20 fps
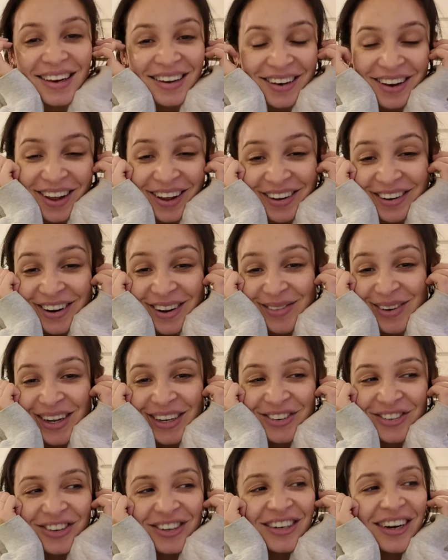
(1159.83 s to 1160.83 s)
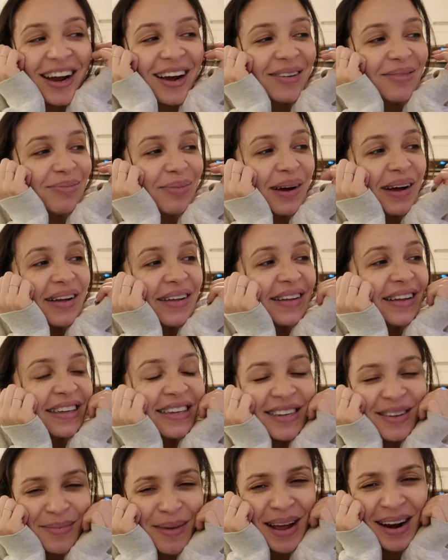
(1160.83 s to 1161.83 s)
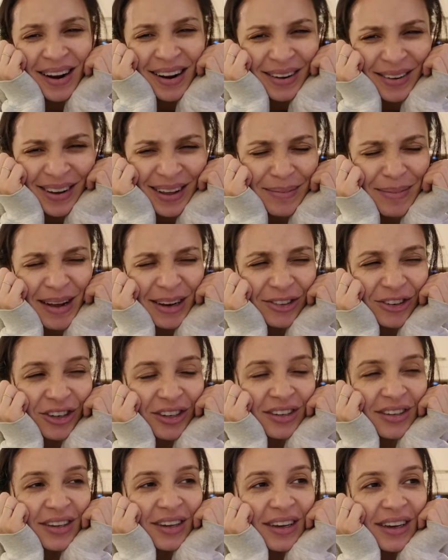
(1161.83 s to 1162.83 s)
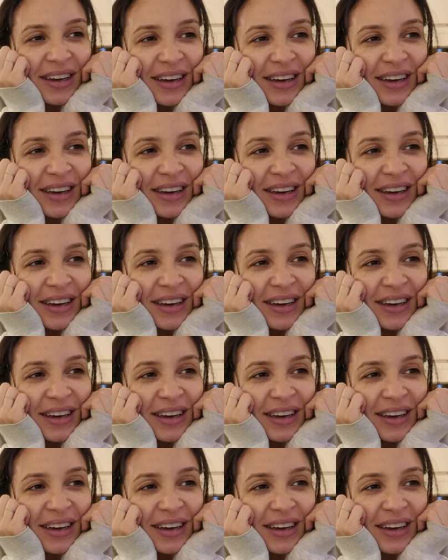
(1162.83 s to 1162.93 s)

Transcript: No, no mattress yet, but it doesn't matter. I'll get a mattress.